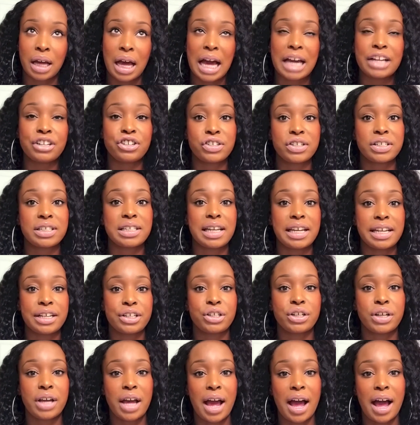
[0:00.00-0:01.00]
I just like
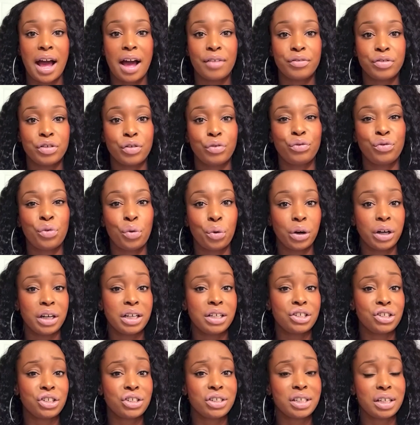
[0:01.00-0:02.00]
to have the
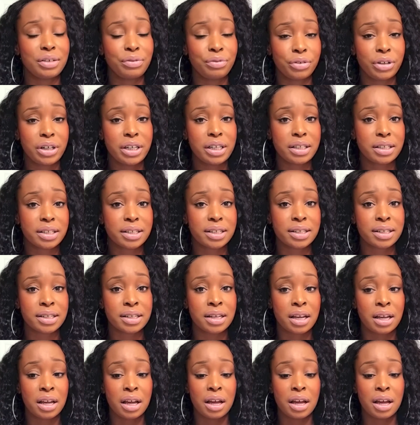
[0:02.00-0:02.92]
4-inch difference